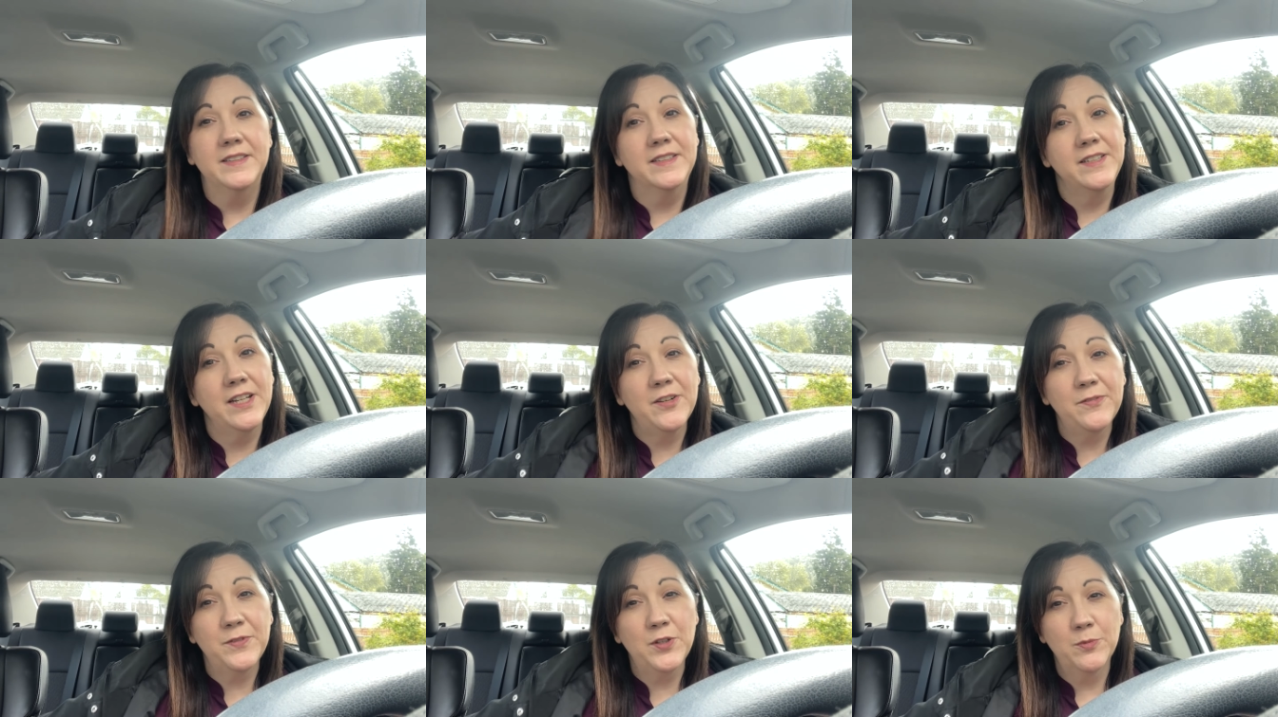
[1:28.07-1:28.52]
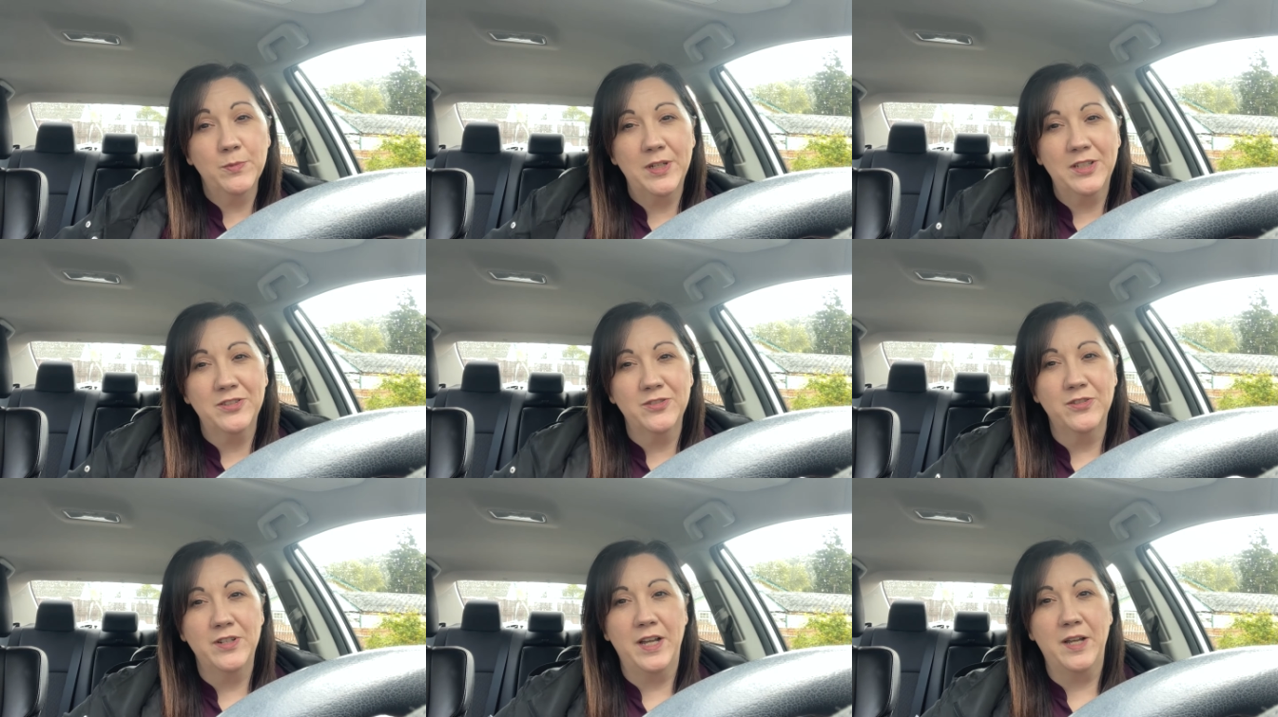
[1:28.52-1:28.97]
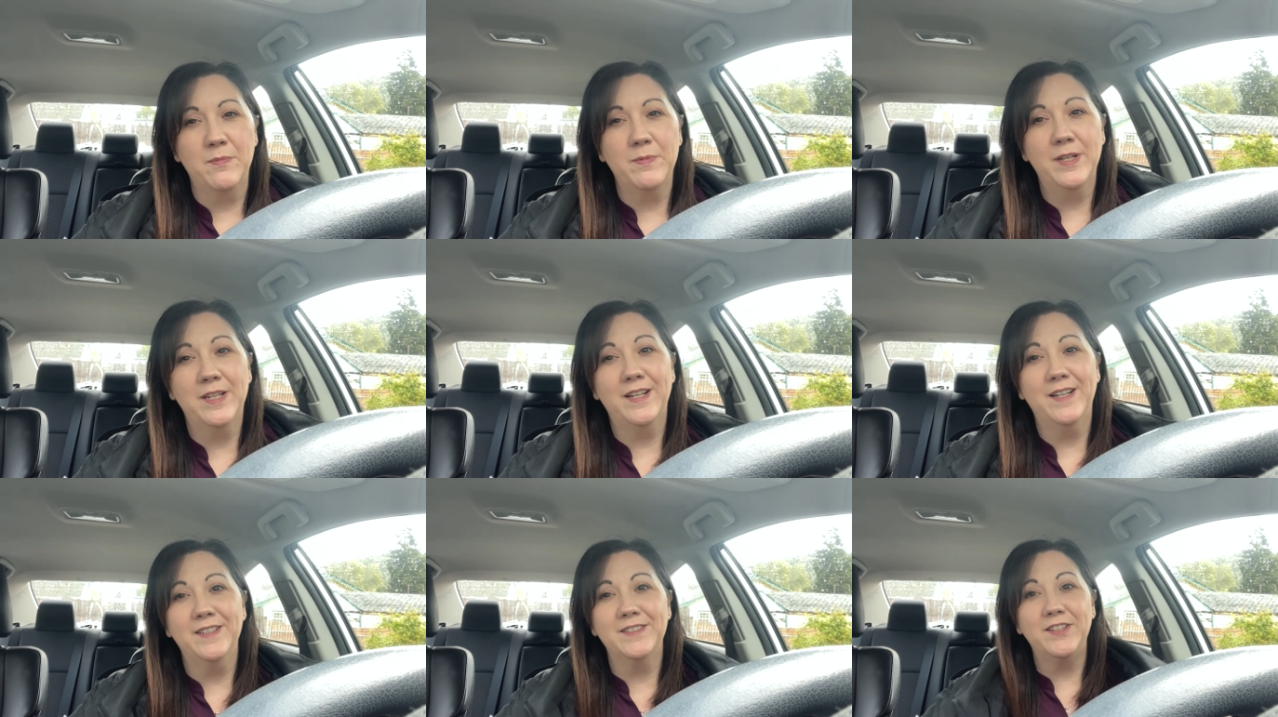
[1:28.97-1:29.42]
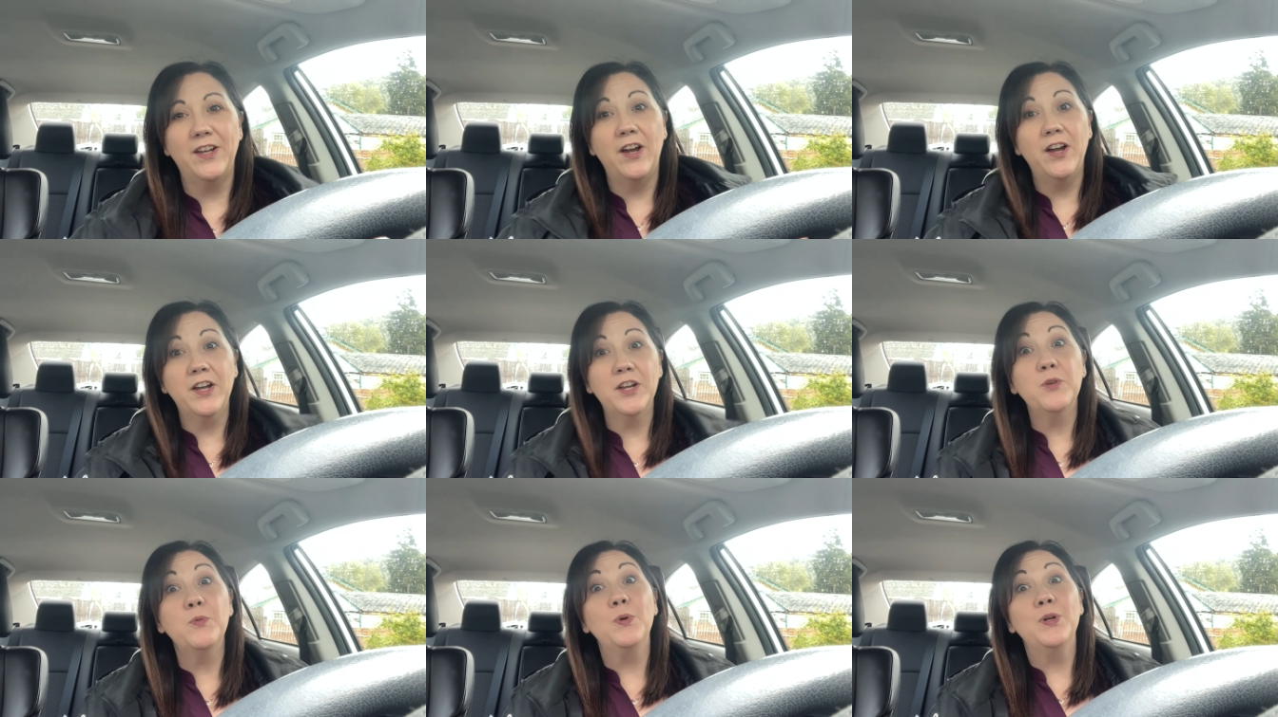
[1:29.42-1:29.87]
did not film yesterday because
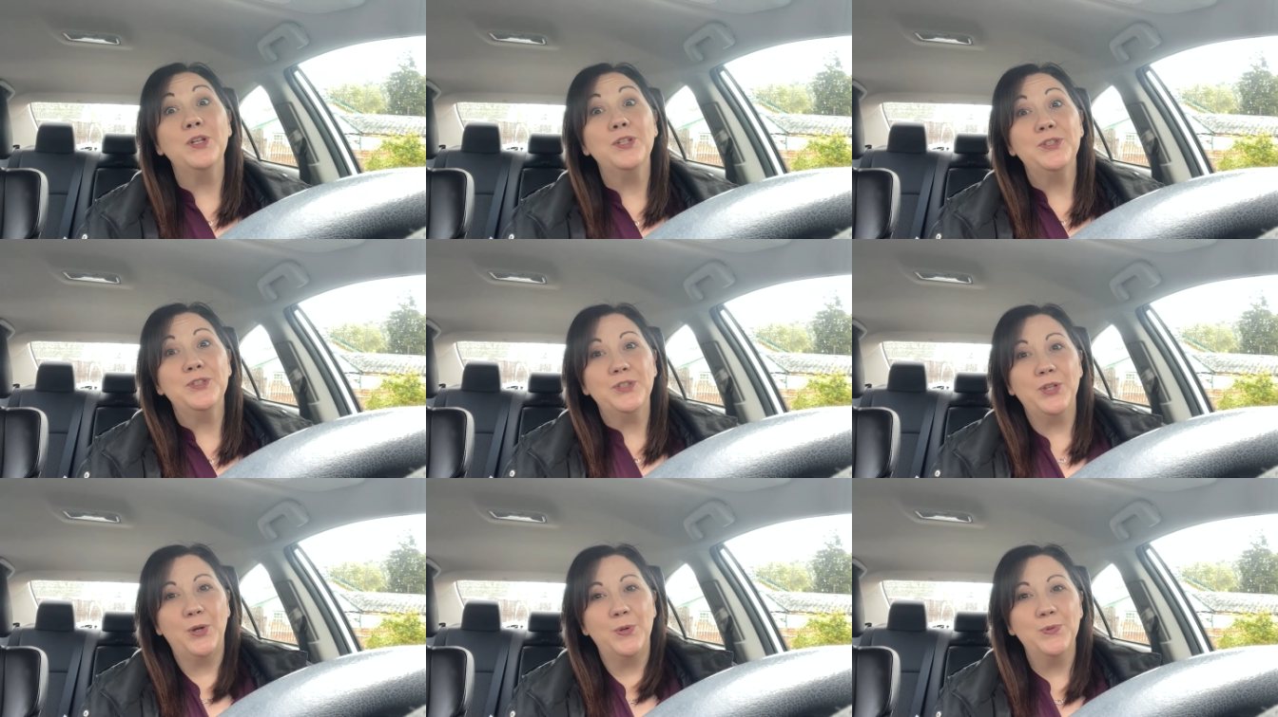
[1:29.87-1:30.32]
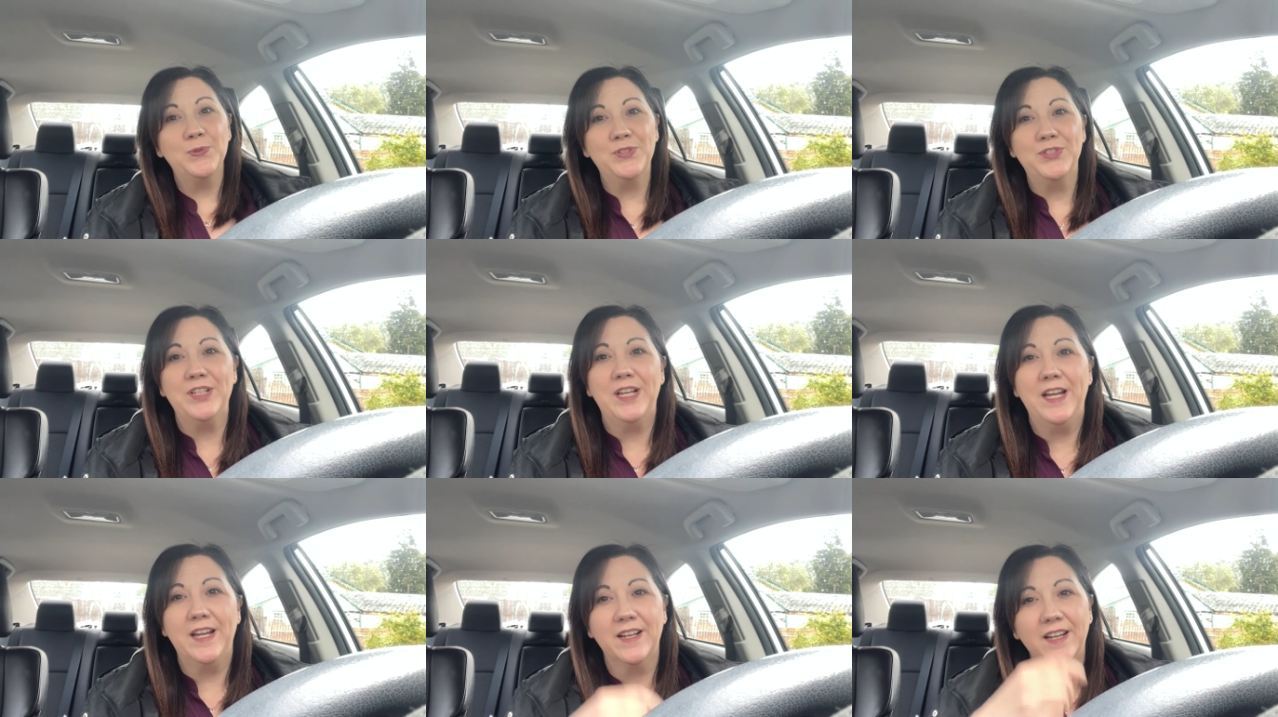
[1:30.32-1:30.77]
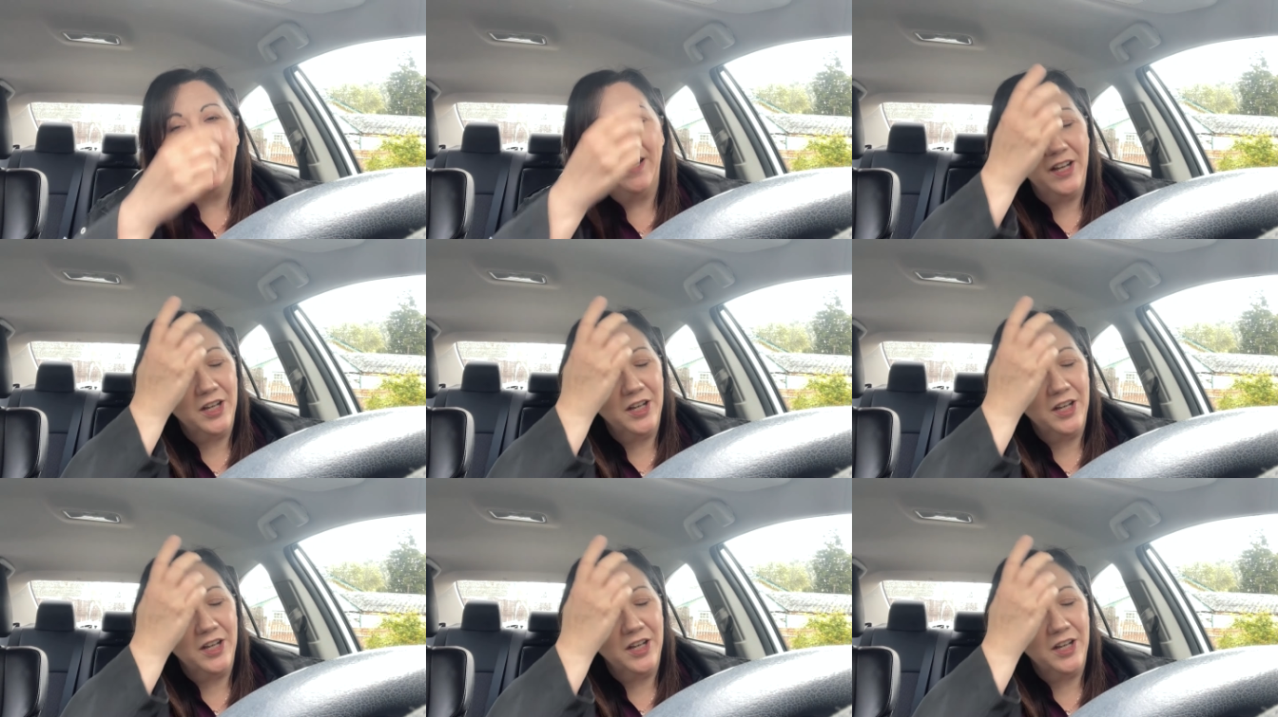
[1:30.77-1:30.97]
I was so sick.